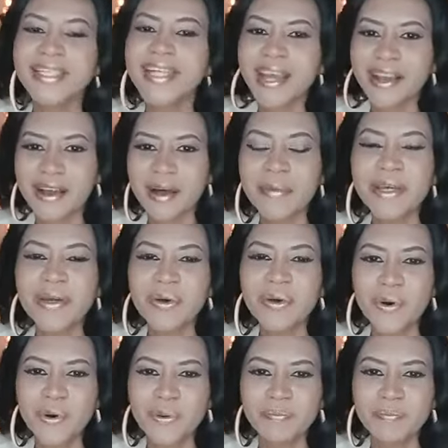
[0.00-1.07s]
They're coming
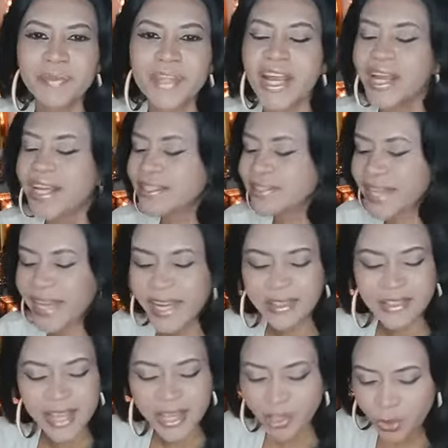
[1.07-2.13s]
home. They,
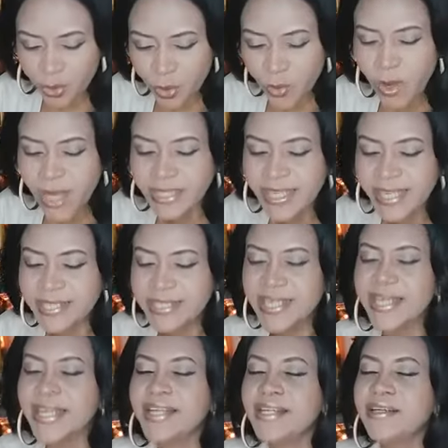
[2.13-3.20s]
they know what they
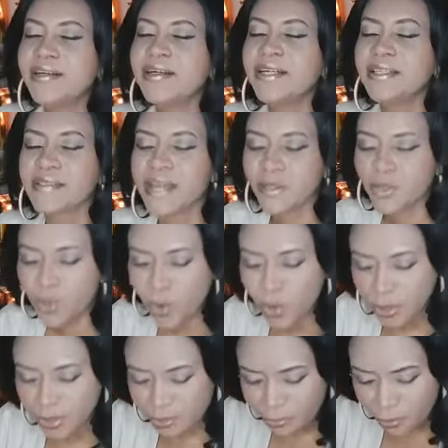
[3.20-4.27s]
did they
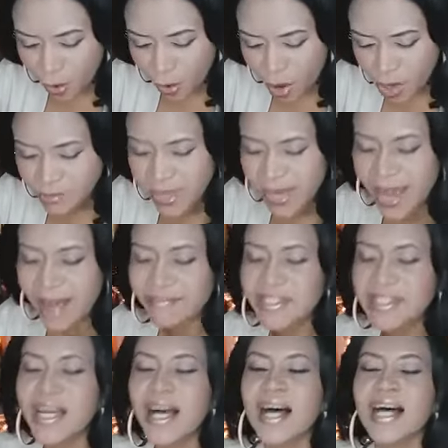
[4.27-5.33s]
know the wrong they
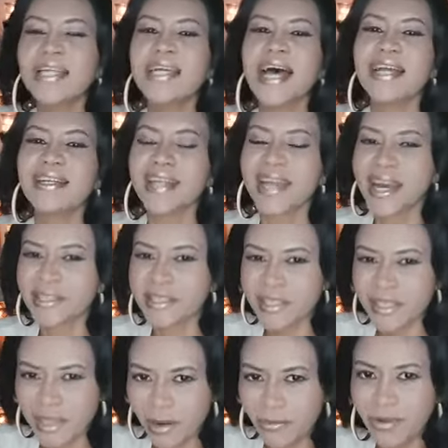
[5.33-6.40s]
have done and they are
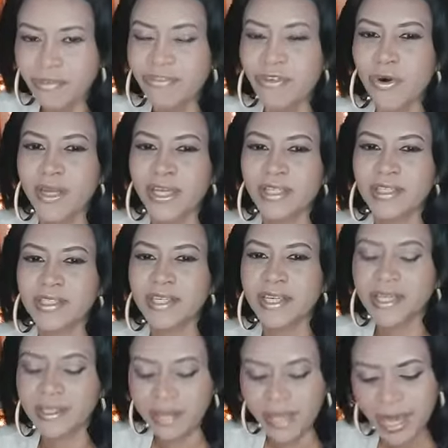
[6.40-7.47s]
sorry for it.
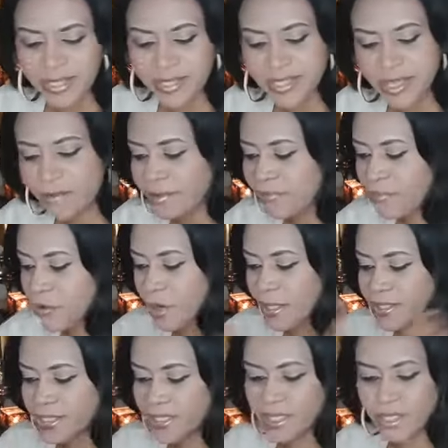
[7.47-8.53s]
They are sorry for
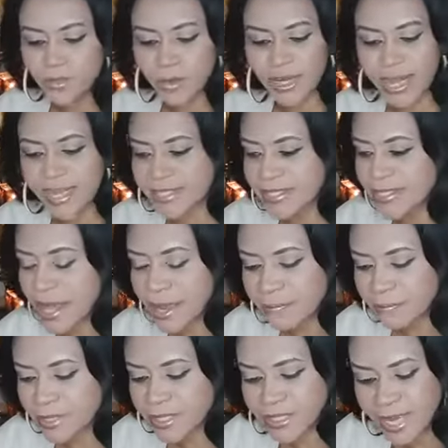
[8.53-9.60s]
it. This is what I
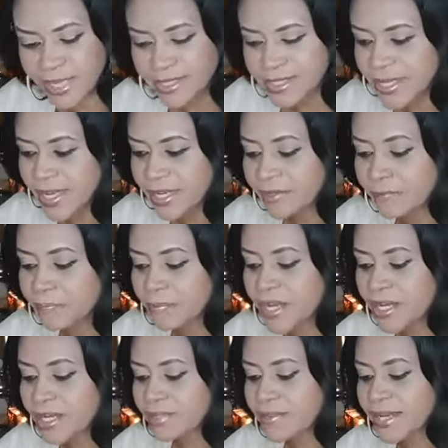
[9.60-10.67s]
am um,
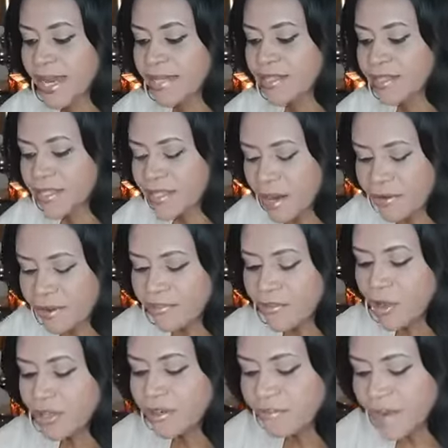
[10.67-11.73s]
sensing. They are sorry
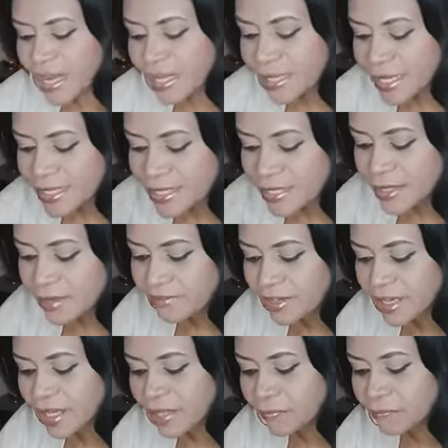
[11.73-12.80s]
for the reckless
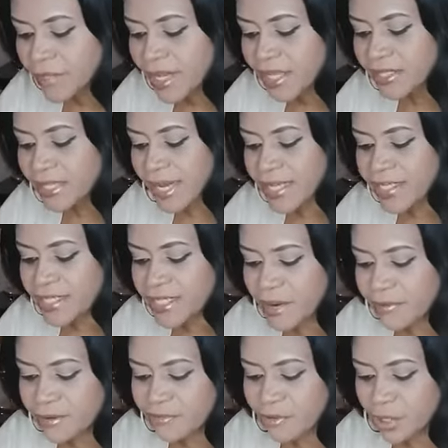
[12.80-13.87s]
living. They are
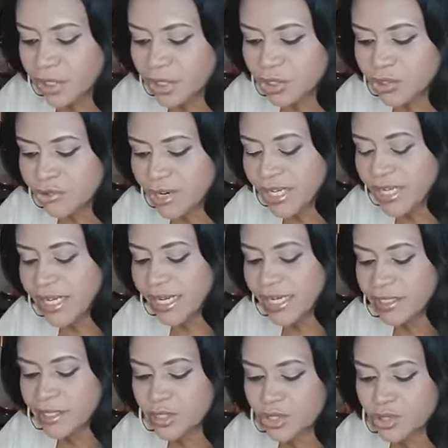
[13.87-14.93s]
sorry for the
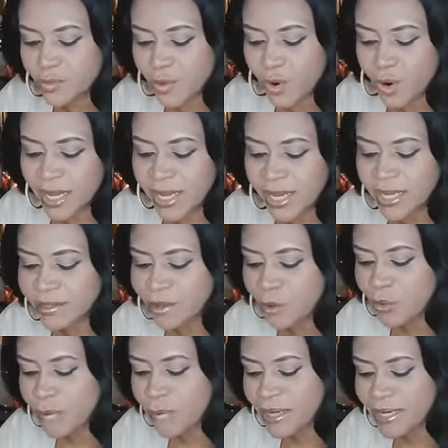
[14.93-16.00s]
drinking, the smoking, the
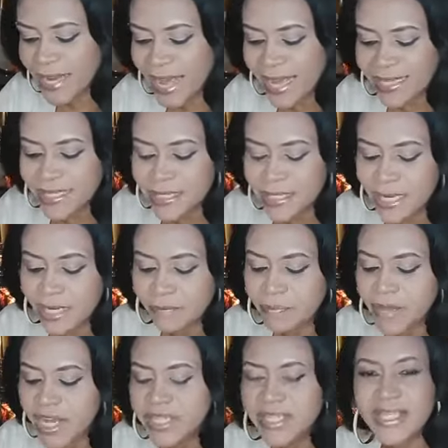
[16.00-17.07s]

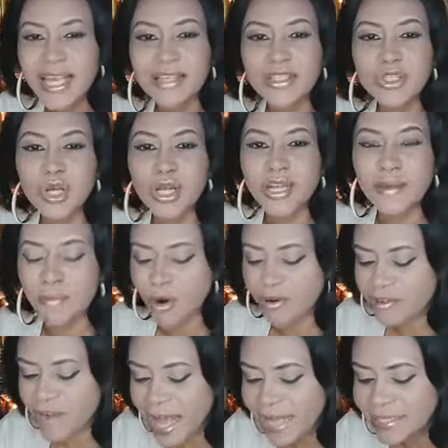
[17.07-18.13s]
womanizing, sexual
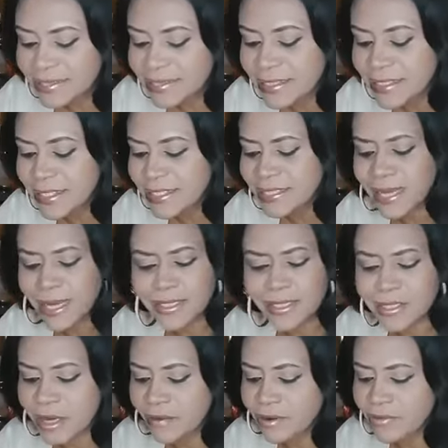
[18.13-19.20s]
immoralities. They are
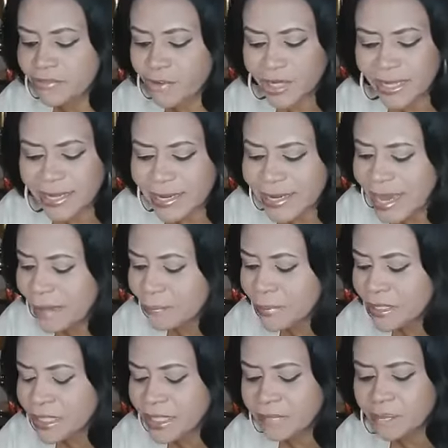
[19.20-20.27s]
sorry for the
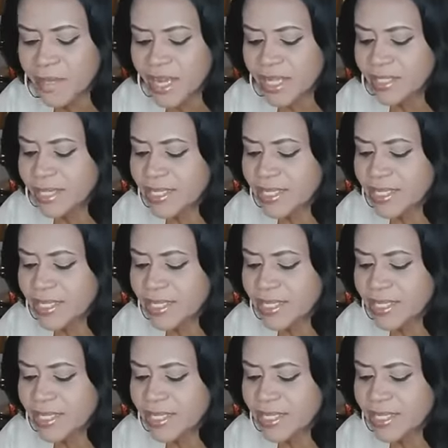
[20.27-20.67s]
gambling.